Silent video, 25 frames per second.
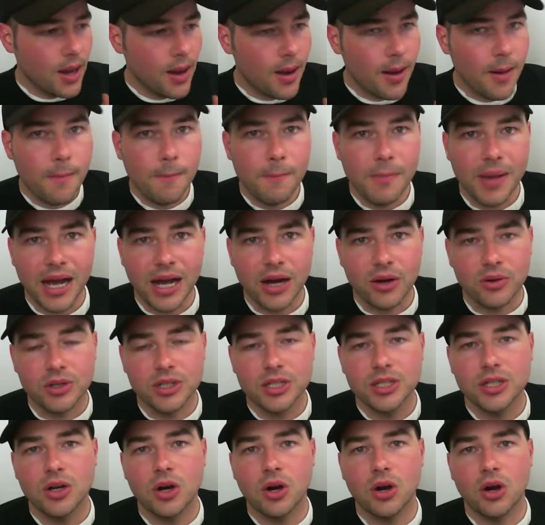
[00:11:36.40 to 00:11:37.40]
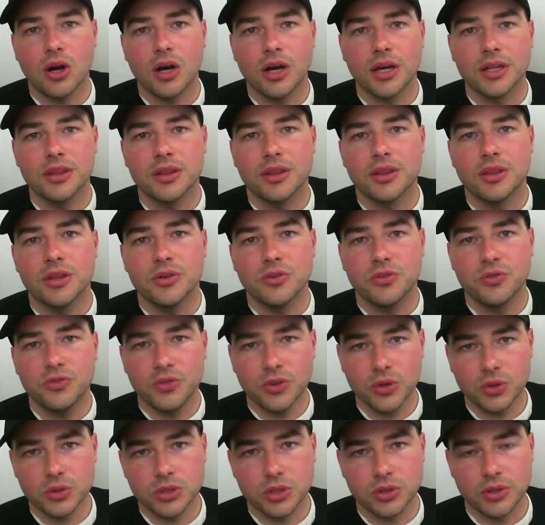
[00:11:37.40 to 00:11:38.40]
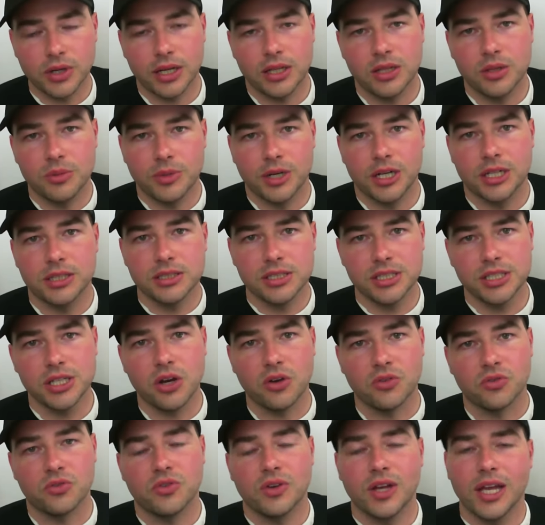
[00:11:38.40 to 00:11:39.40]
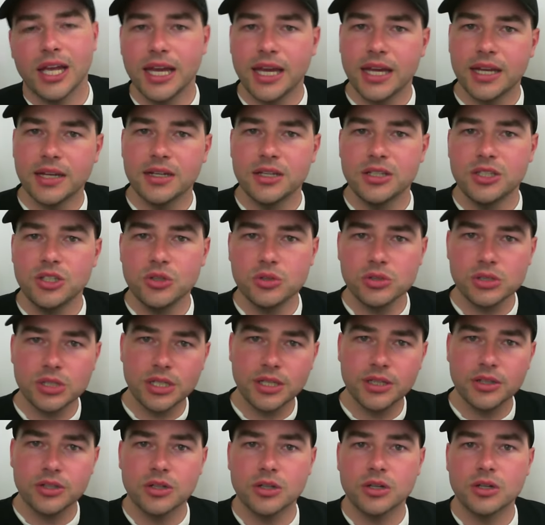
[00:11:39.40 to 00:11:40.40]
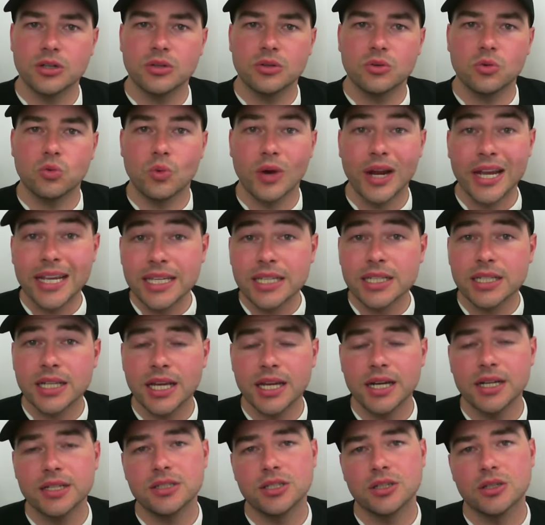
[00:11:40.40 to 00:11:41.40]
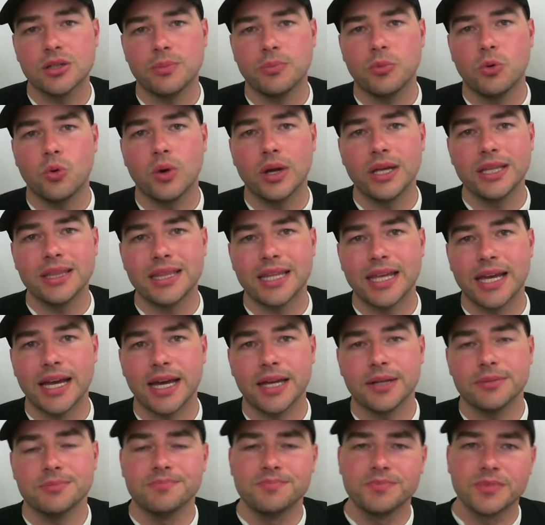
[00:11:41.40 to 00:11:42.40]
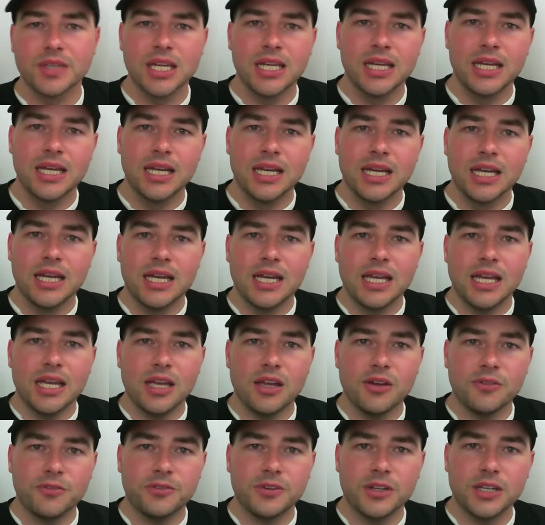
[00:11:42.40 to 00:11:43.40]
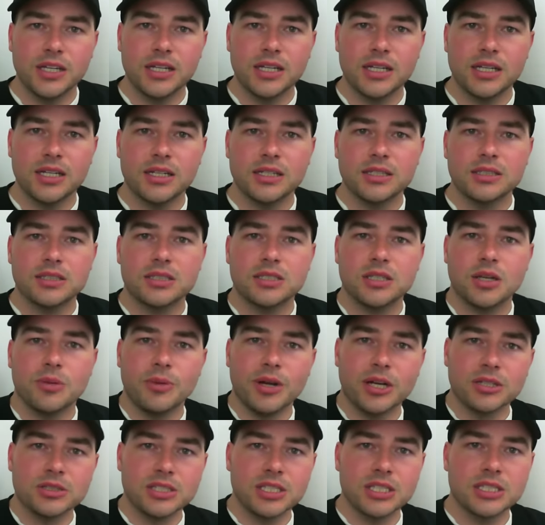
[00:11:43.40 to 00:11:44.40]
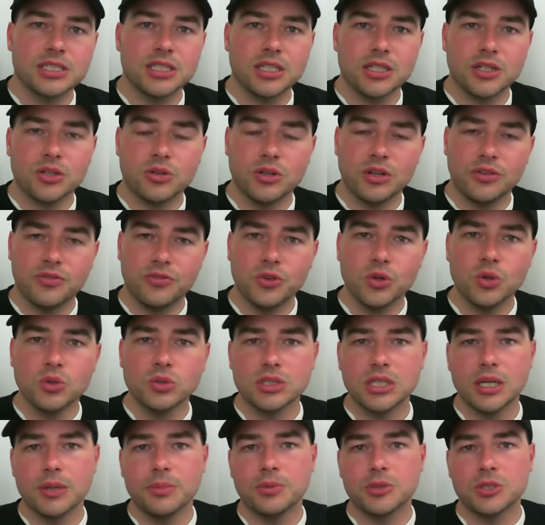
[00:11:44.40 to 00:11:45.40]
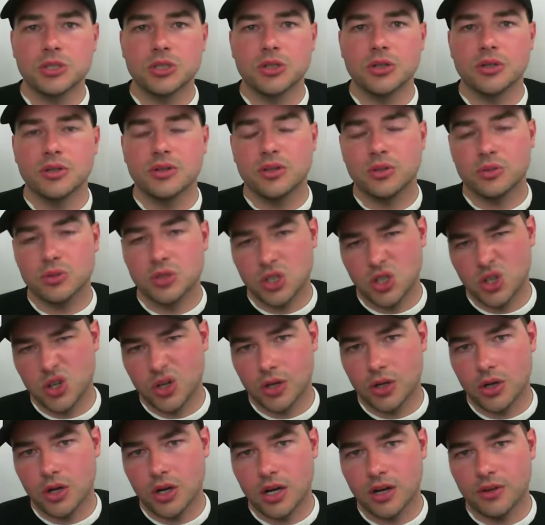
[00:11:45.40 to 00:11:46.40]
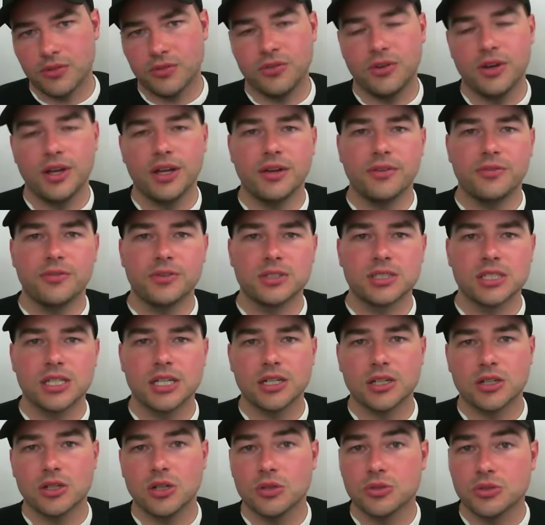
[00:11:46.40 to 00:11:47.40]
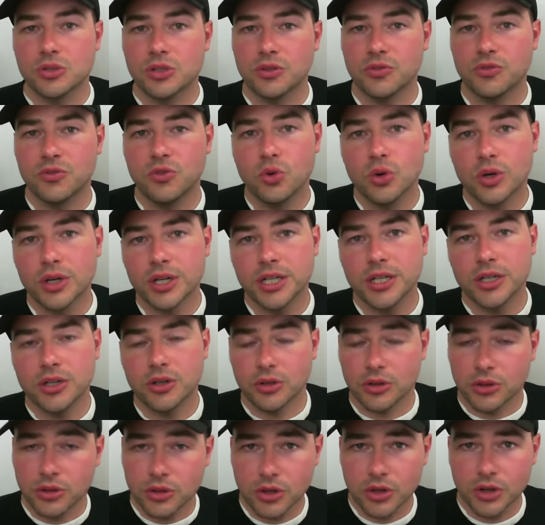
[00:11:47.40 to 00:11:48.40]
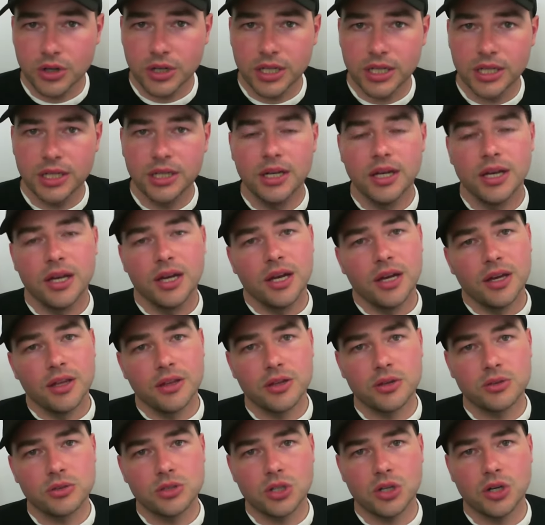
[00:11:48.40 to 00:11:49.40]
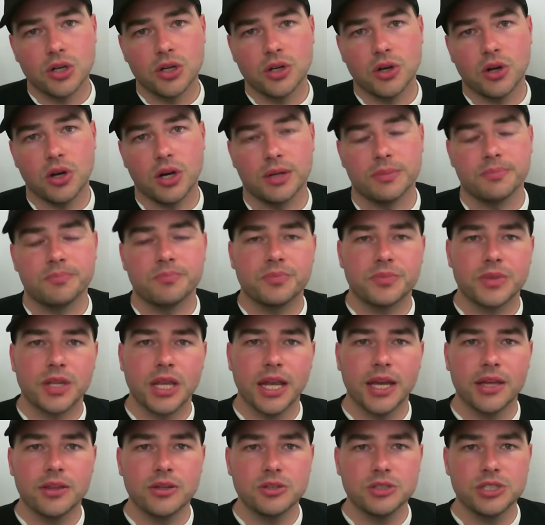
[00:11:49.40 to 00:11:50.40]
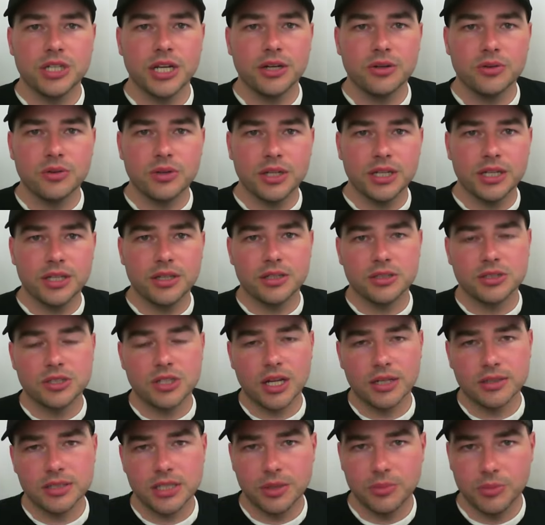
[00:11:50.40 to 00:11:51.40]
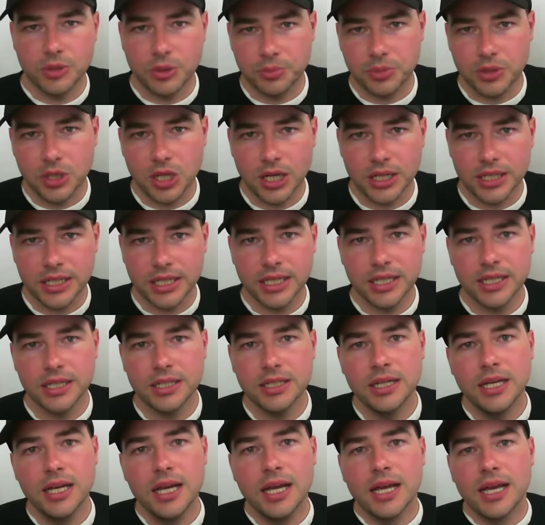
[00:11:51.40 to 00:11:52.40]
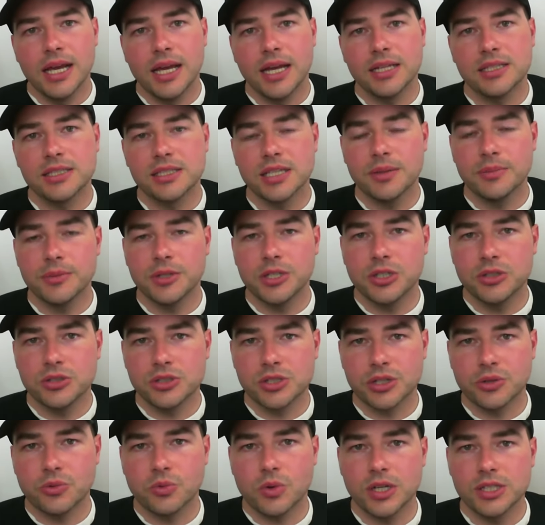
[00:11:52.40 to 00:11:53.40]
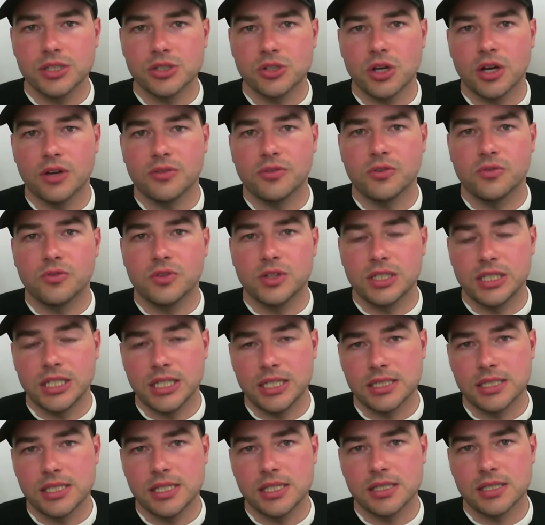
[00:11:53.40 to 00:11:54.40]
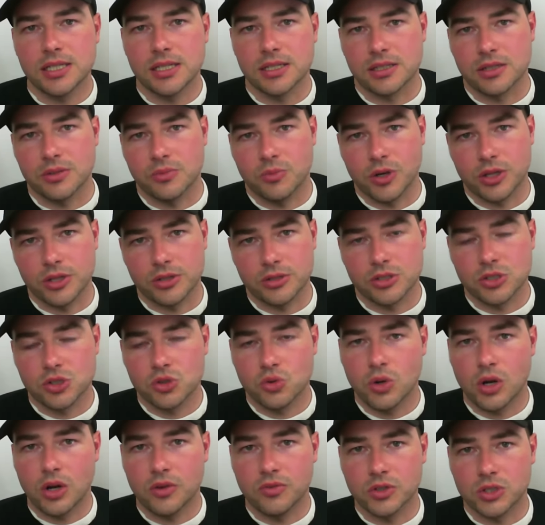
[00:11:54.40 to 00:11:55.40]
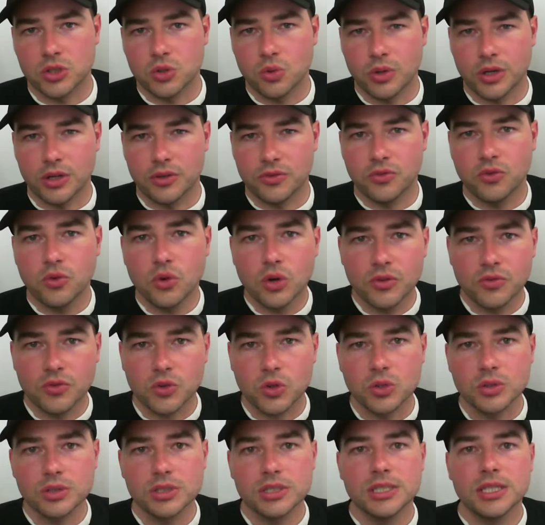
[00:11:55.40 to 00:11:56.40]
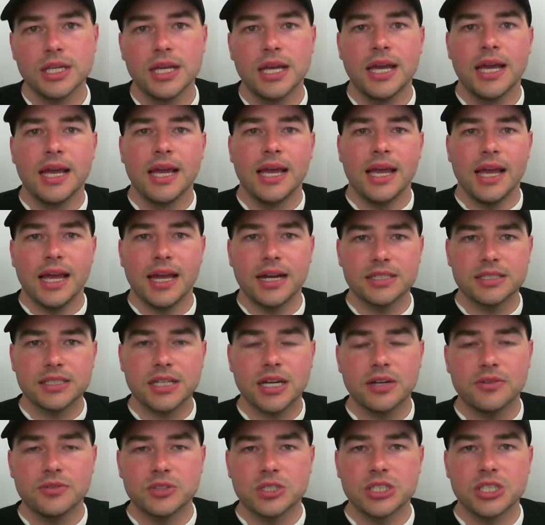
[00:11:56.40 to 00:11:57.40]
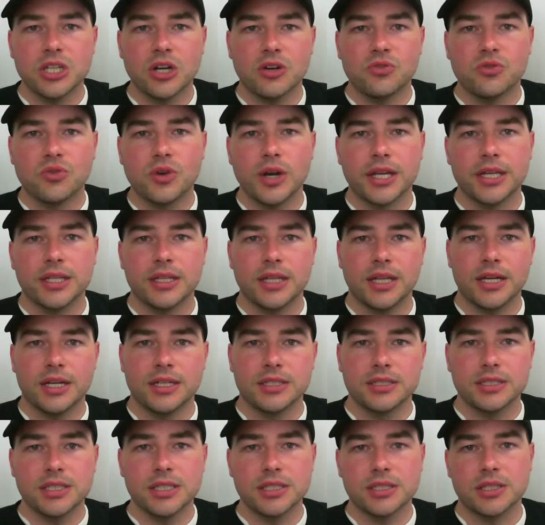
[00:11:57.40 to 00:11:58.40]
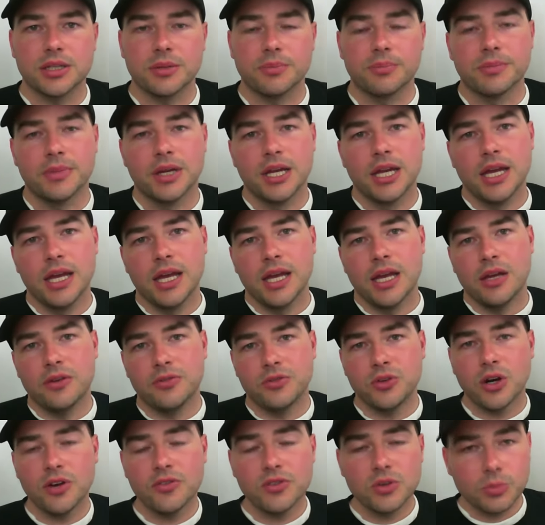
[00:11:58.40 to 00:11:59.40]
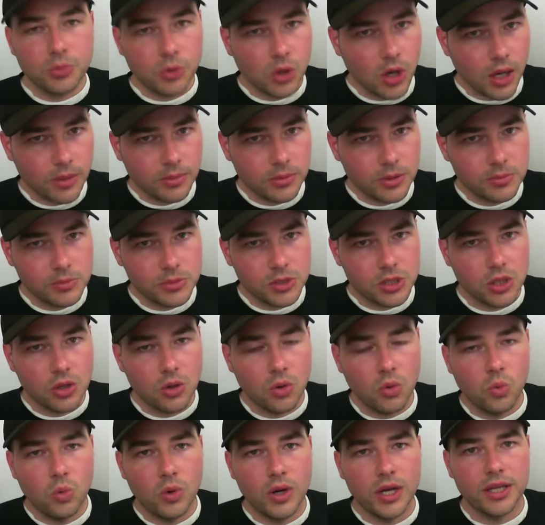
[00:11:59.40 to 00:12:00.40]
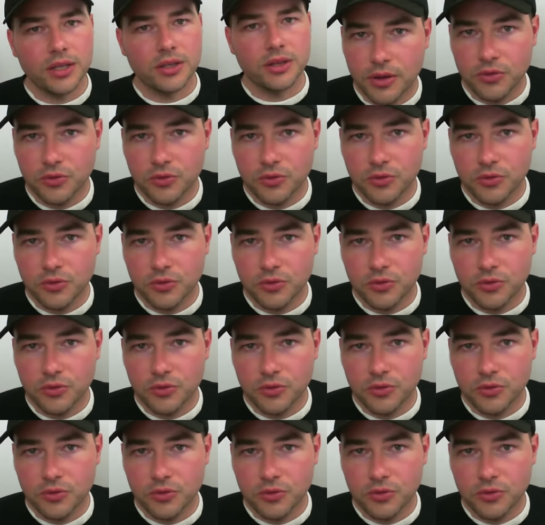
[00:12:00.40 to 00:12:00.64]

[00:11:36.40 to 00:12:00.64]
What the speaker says: mounted on the filter element itself. And usually they're regulated to the point that if it's about 60 degree fuel temperature, they'll turn off. If it's getting closer to 40 or 30, they'll turn on. And they're generally, that's not something you plug in. It's something that usually runs off of the DC system, whether it's 12 or 24 volts, and it's kind of a self-regulating system. If you're having problems with